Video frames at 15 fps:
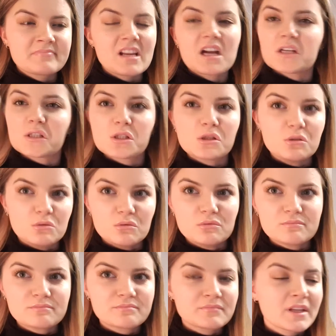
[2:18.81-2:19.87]
a 2.
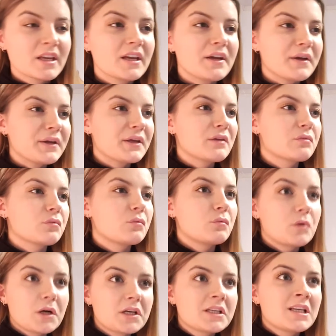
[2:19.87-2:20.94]
If
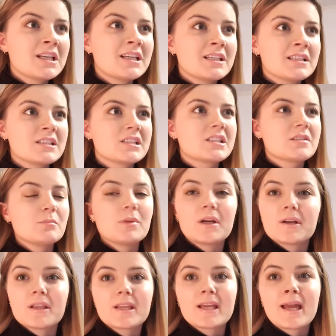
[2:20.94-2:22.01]
one is
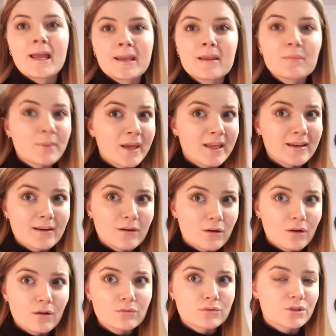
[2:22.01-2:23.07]
barely any pain at
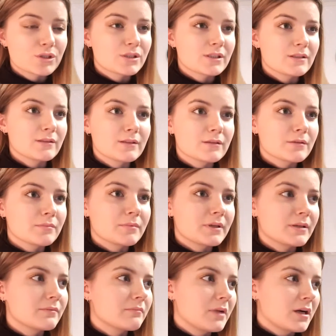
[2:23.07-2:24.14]
all, just a little
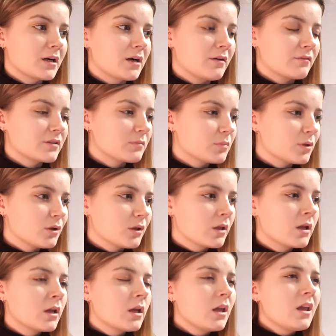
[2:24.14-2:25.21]
bit uncomfortable,
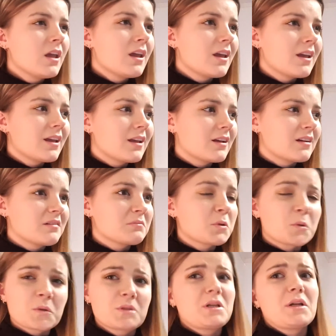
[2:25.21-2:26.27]

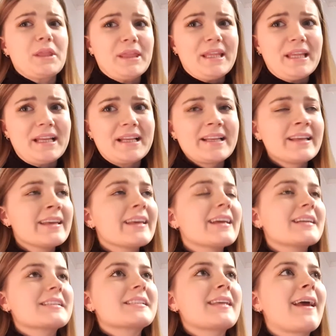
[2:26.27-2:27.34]
or nothing,
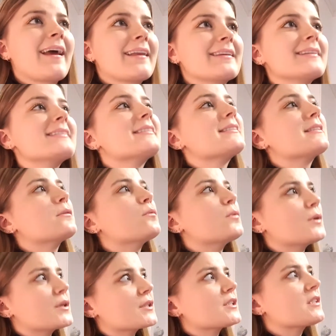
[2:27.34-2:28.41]
and 10 is the
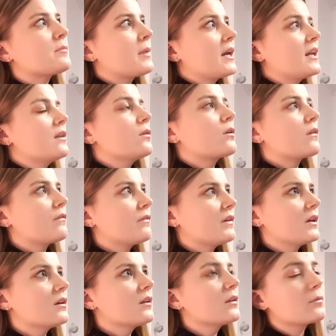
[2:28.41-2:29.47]
worst pain you can
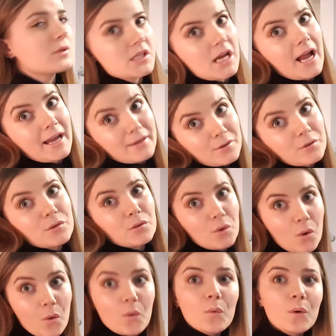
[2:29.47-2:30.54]
feel, which I don't
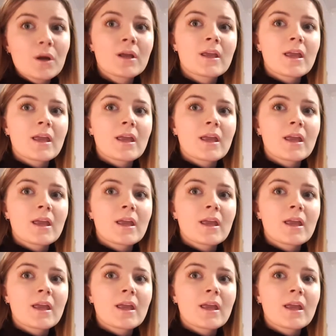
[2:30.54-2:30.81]
know,